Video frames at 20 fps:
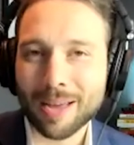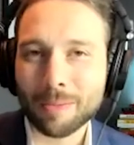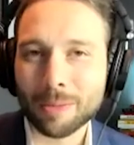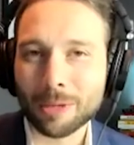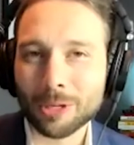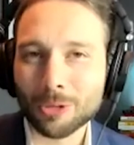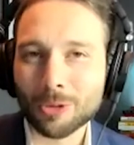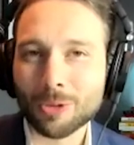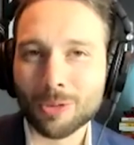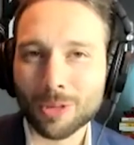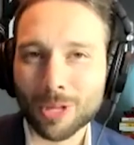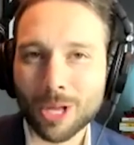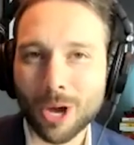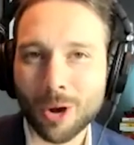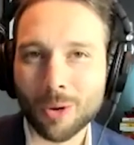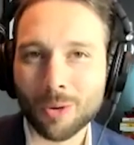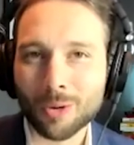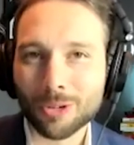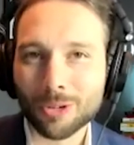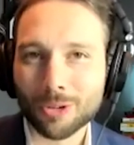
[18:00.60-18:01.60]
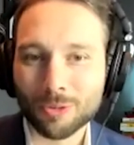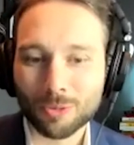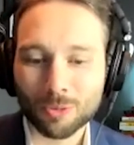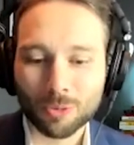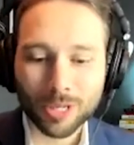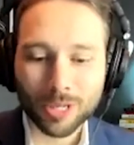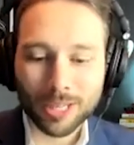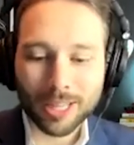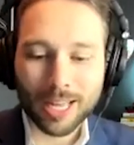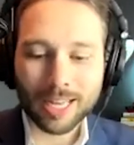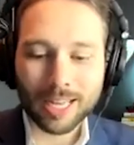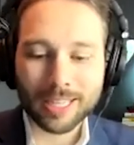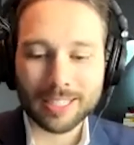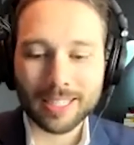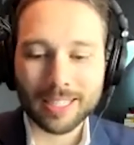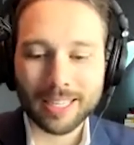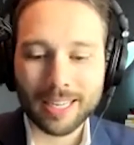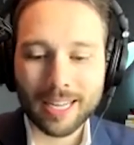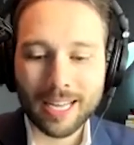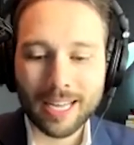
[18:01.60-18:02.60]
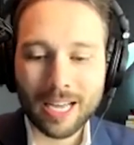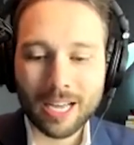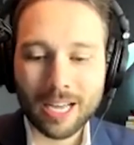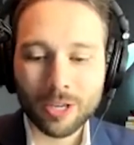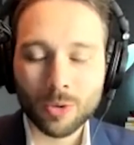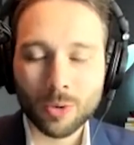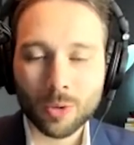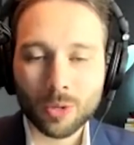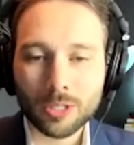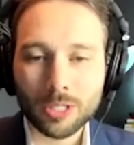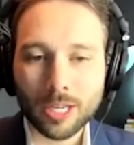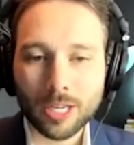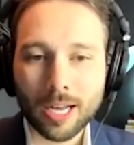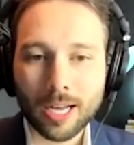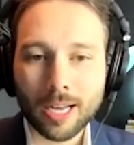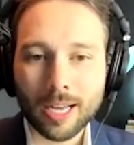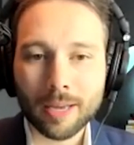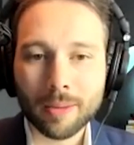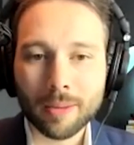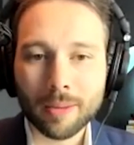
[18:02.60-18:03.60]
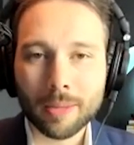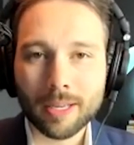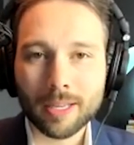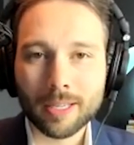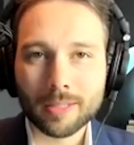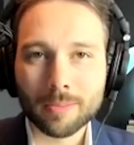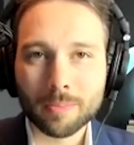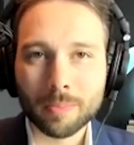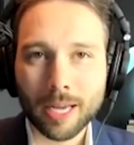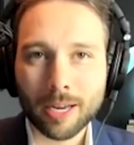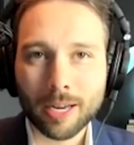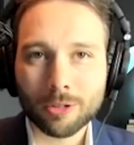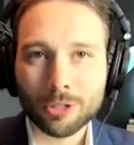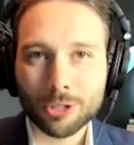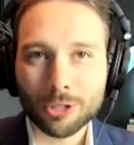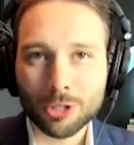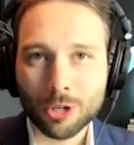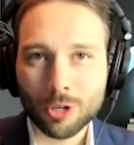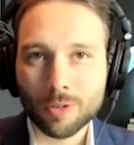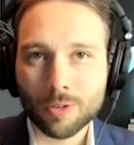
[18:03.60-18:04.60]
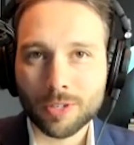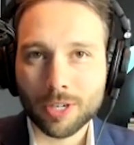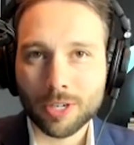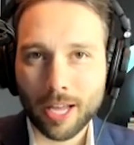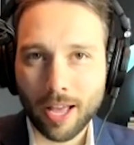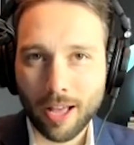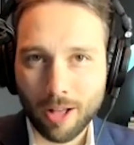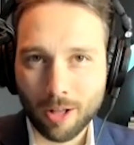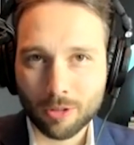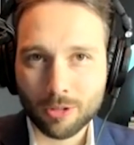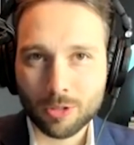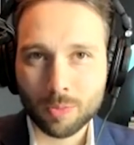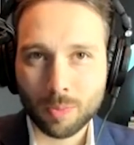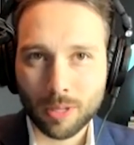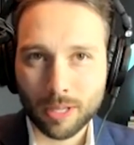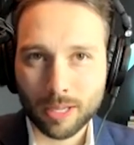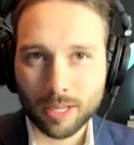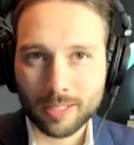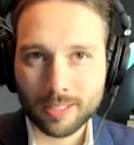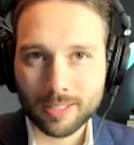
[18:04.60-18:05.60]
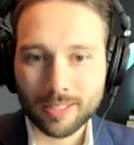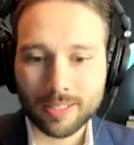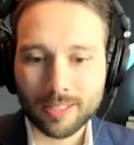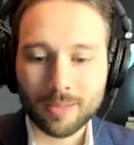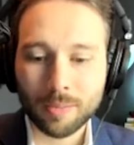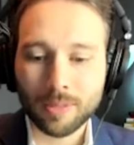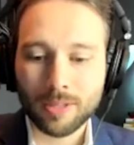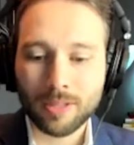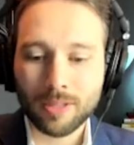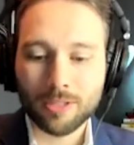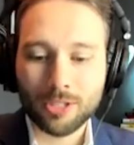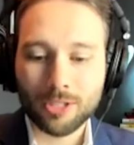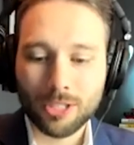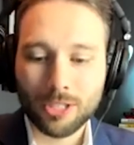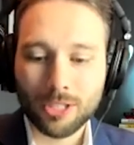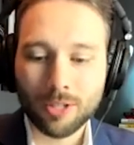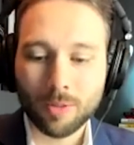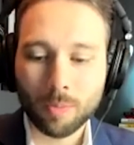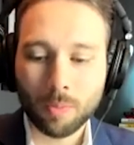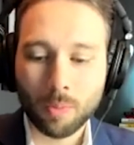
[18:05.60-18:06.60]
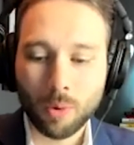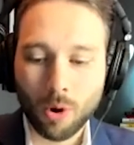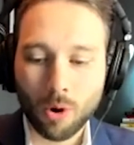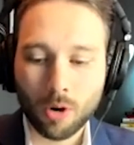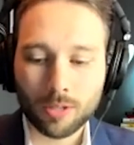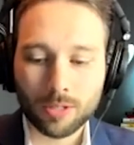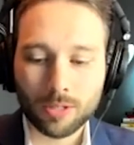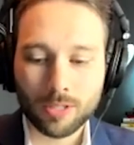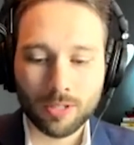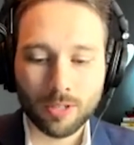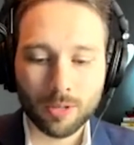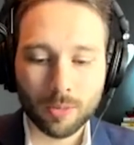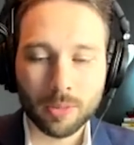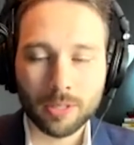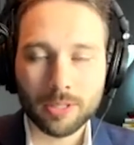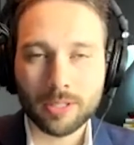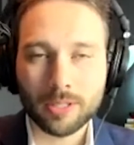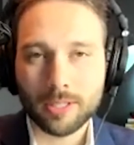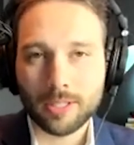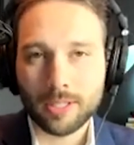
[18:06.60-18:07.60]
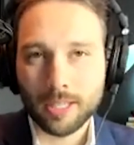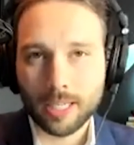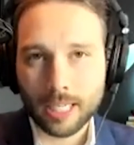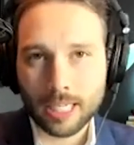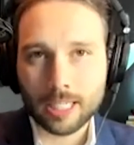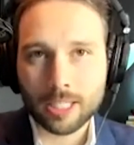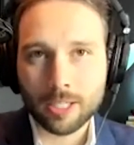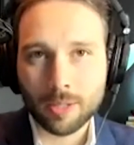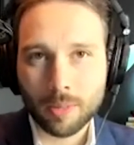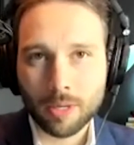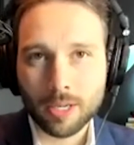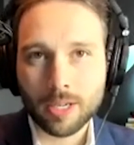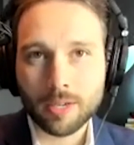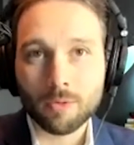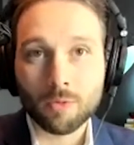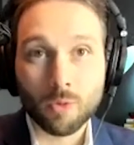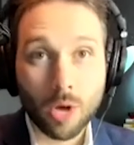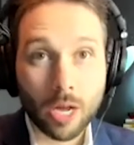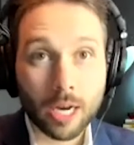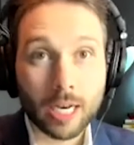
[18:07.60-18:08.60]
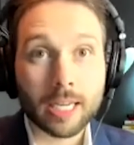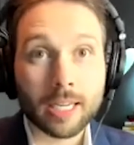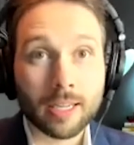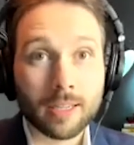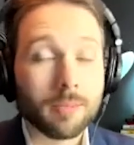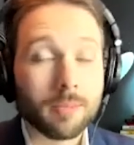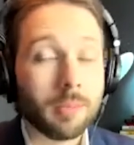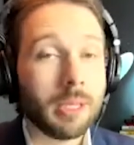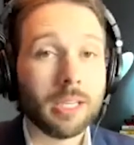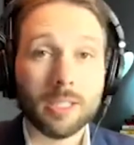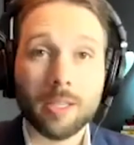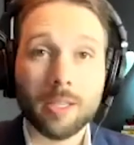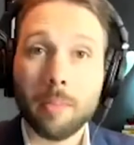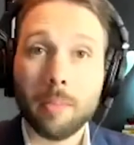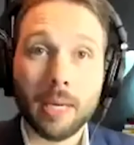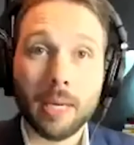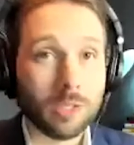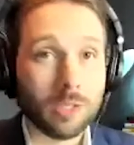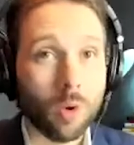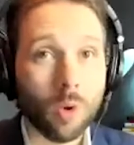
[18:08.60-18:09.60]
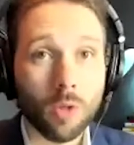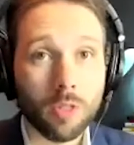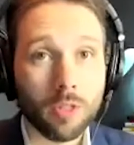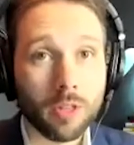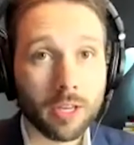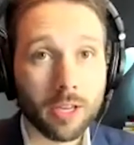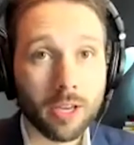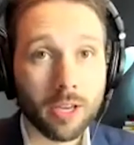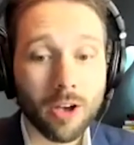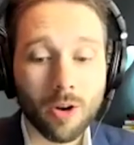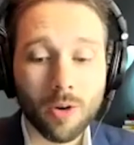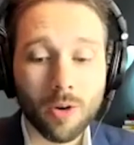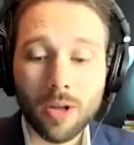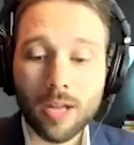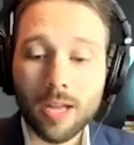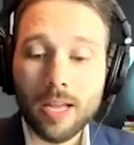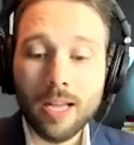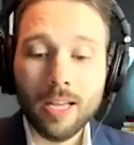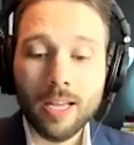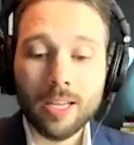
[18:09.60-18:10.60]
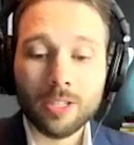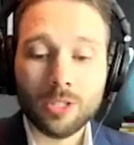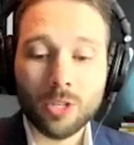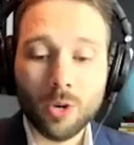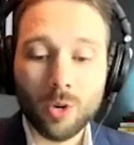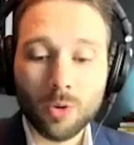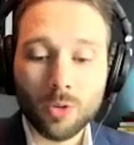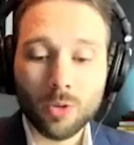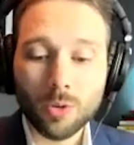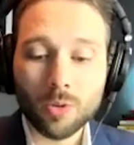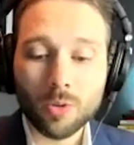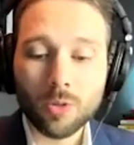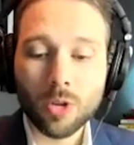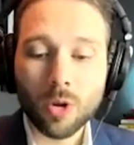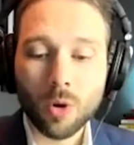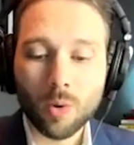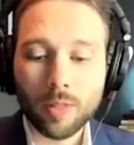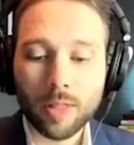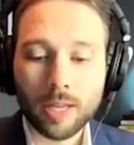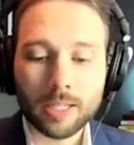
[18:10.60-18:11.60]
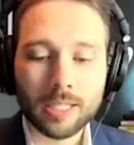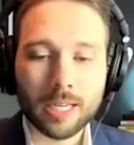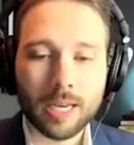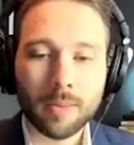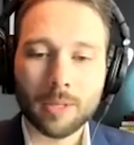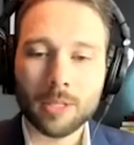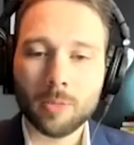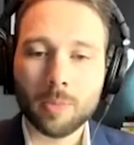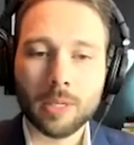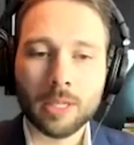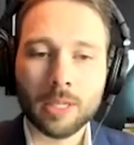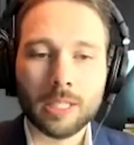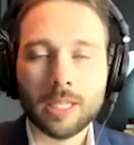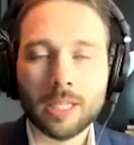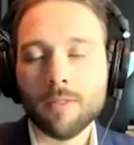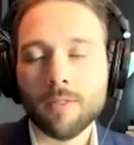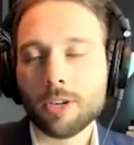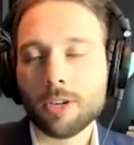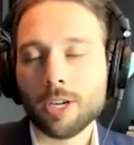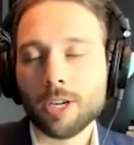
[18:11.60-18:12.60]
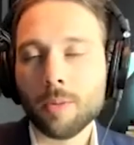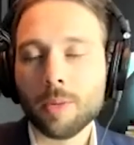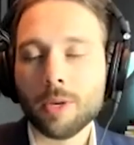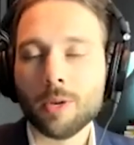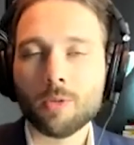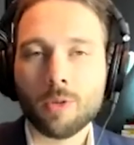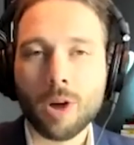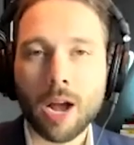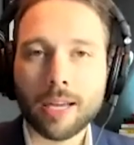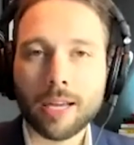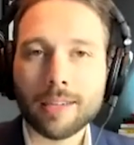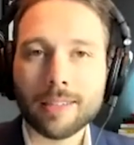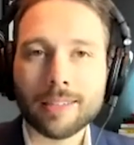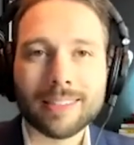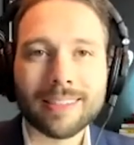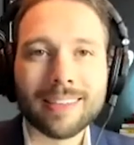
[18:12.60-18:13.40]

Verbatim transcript: but you'll know. You'll realize that your time is better served in else places, but there's still parts of your business that need to be running because it makes the whole thing go. So you'll know when that time is, but it's never going to be right,